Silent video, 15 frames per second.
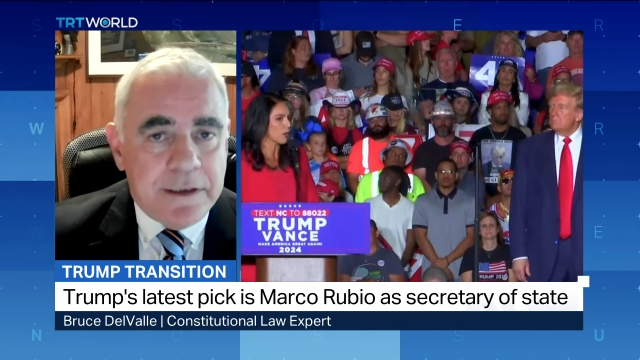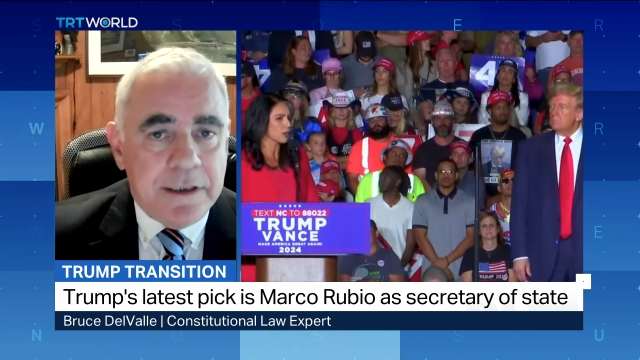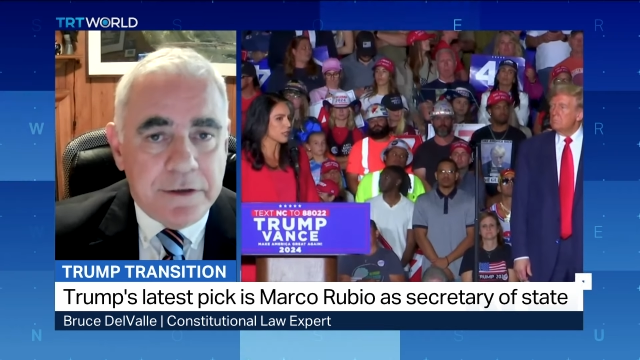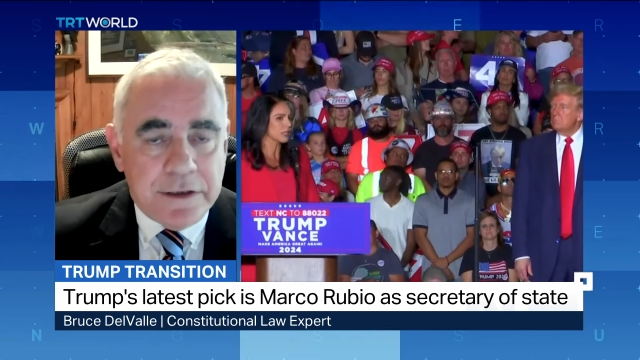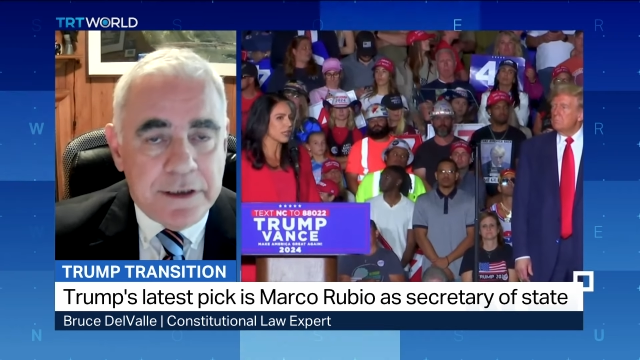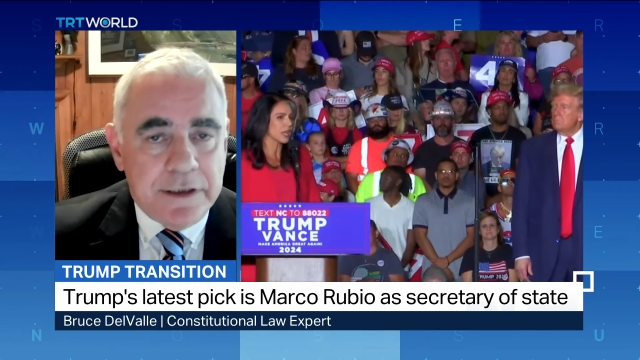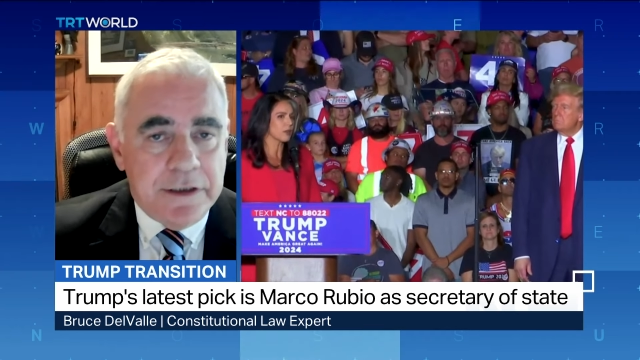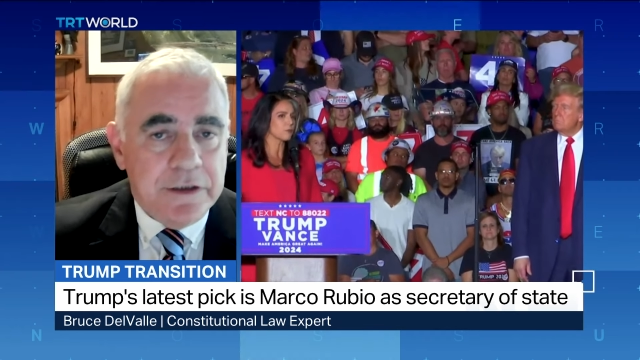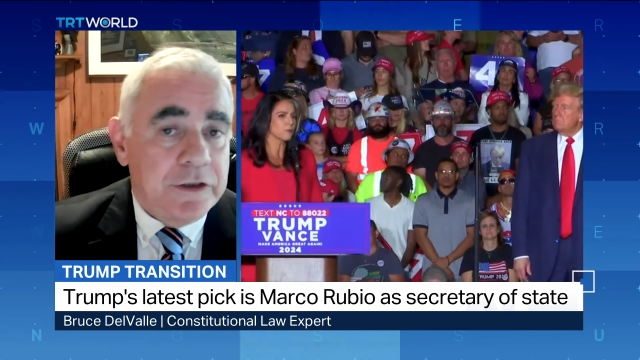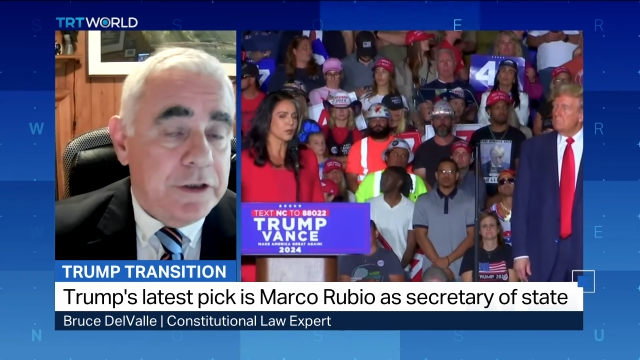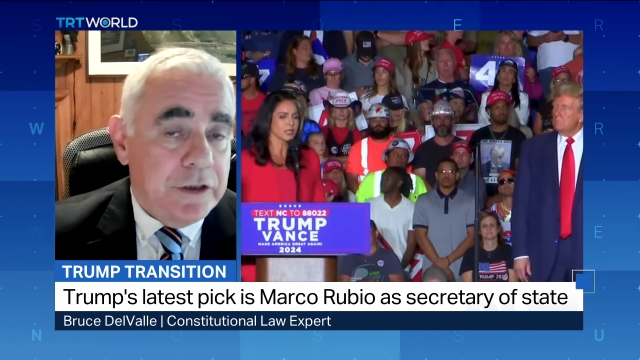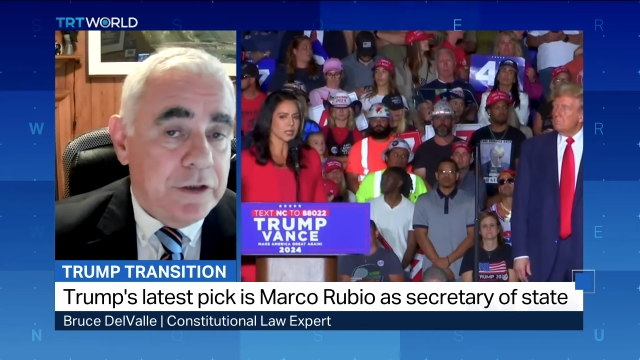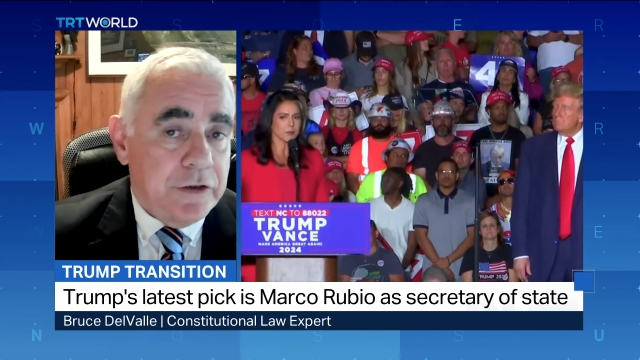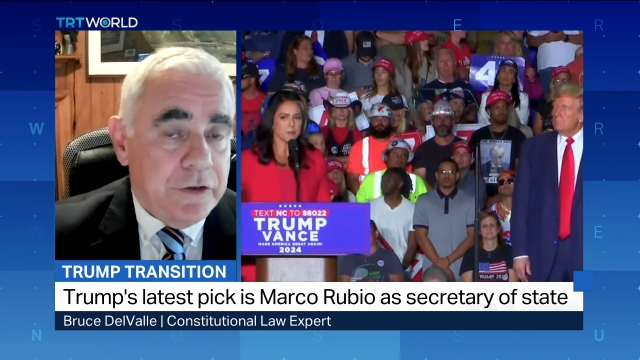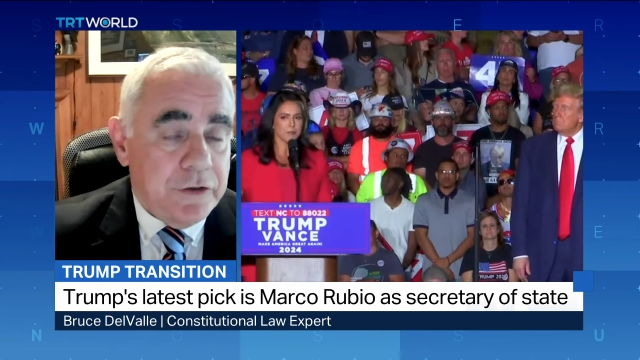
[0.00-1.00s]
Tulsi is she
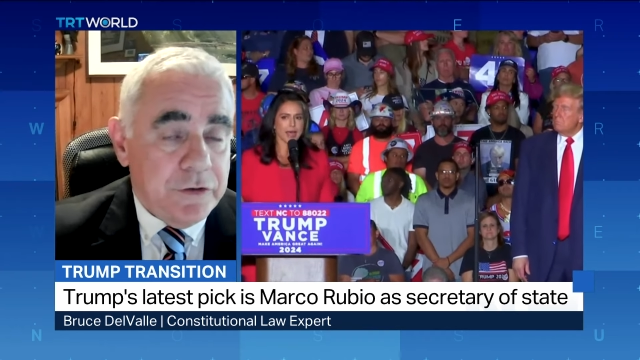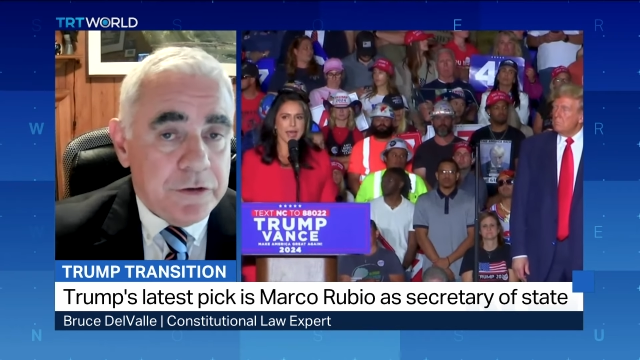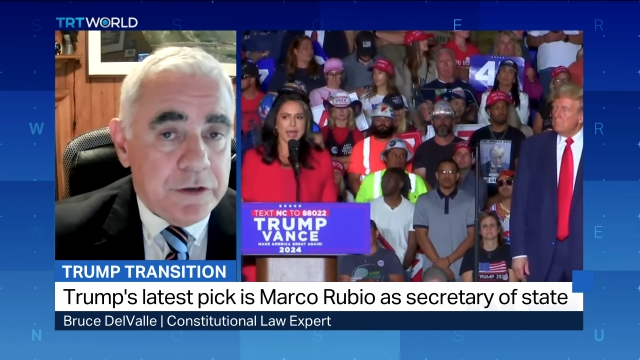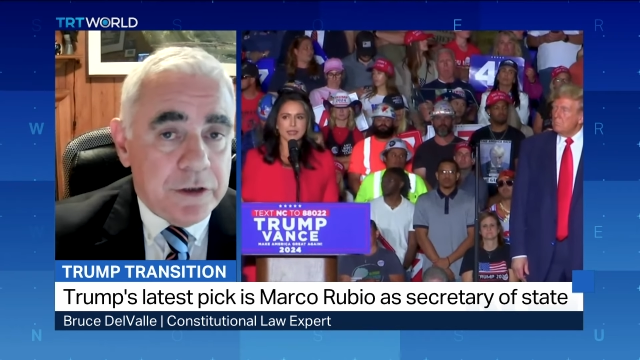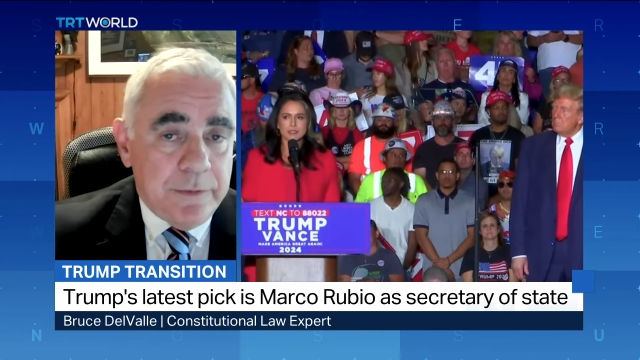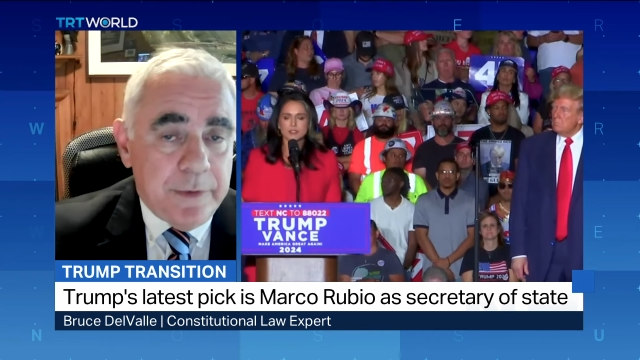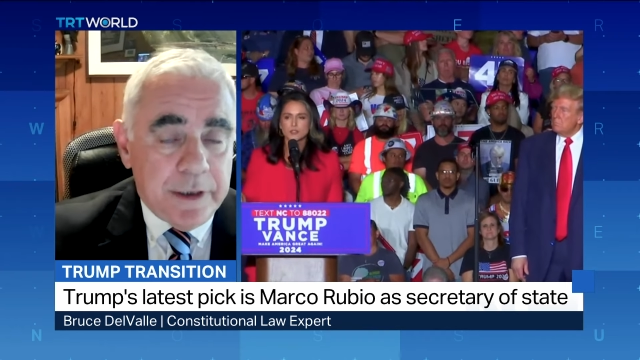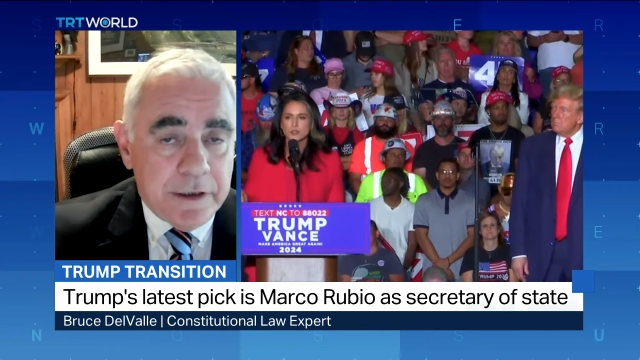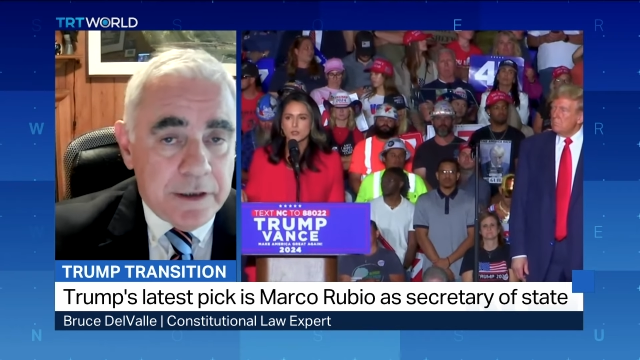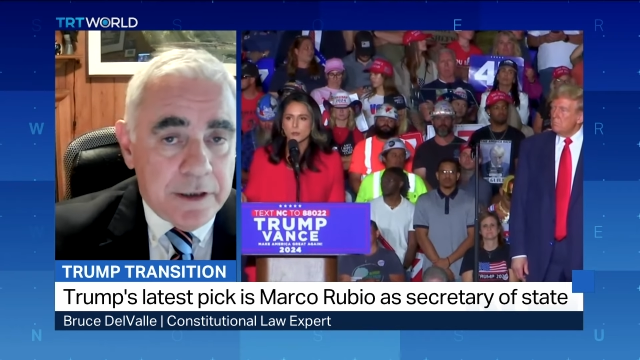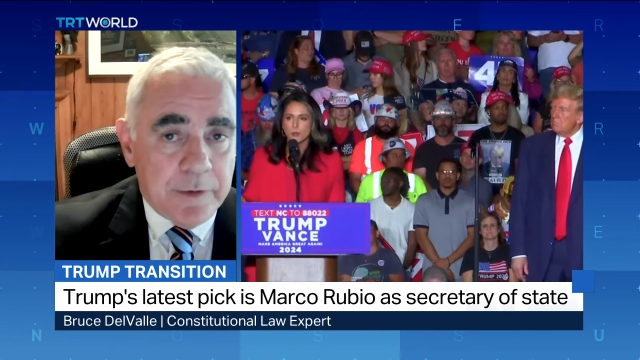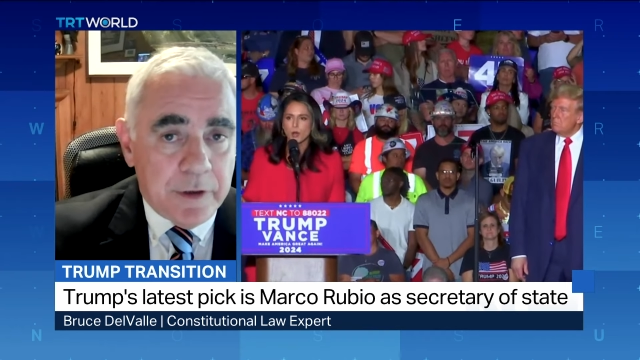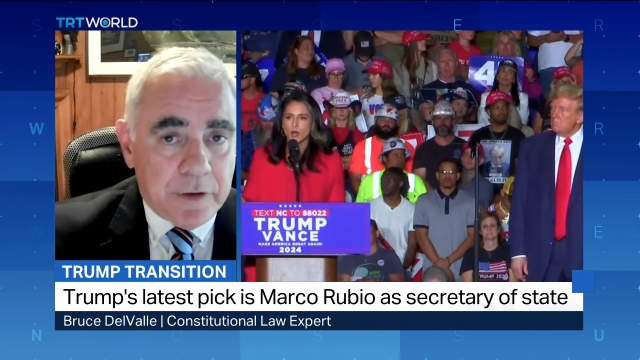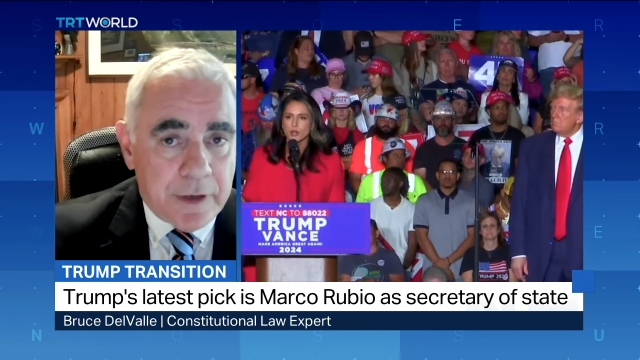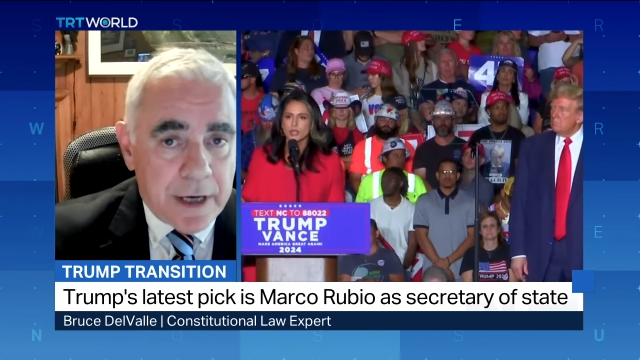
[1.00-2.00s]
used to be a
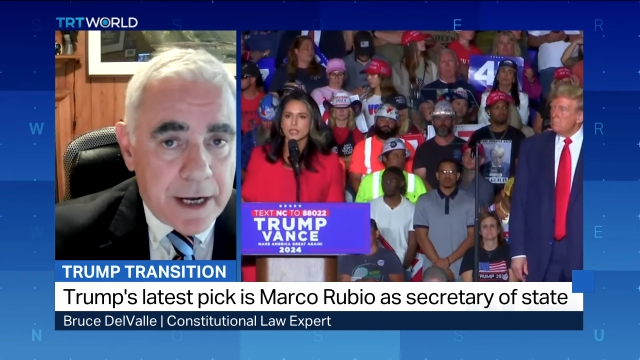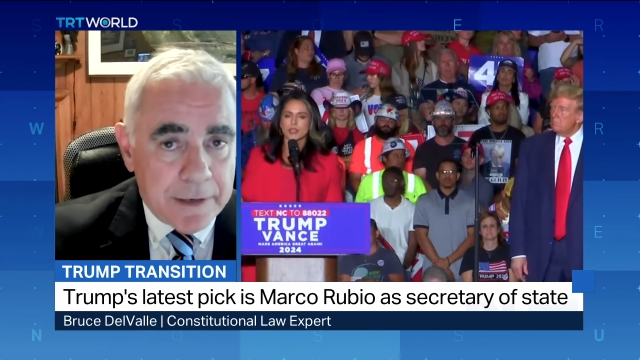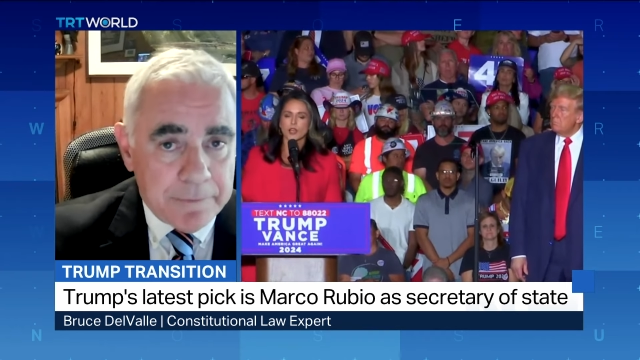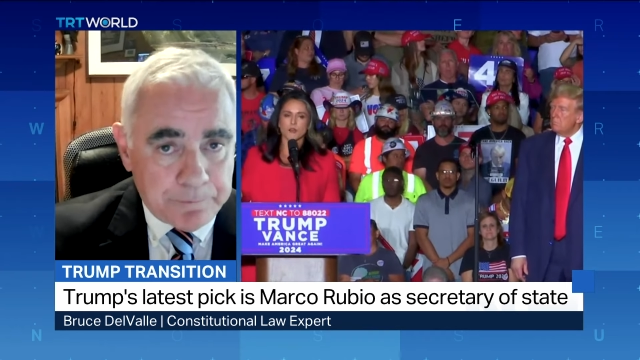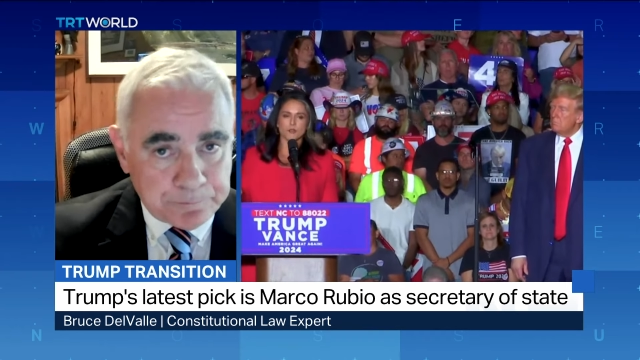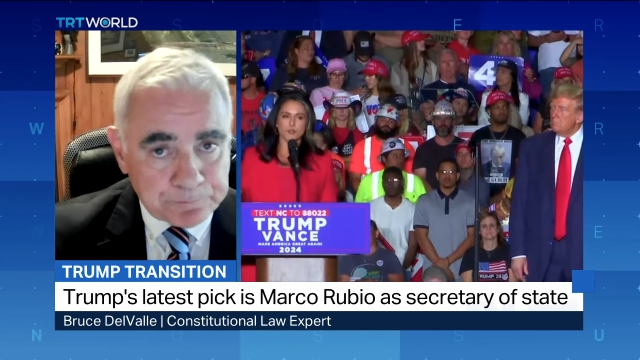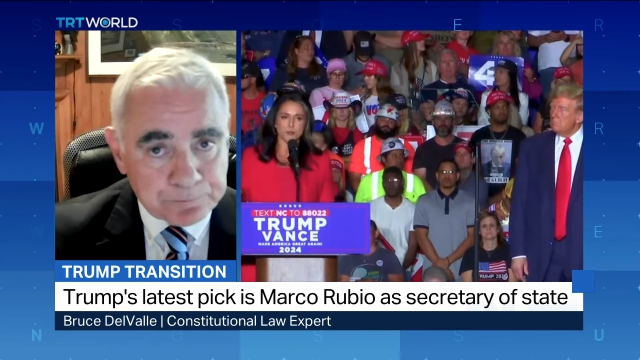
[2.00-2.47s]
Democrat.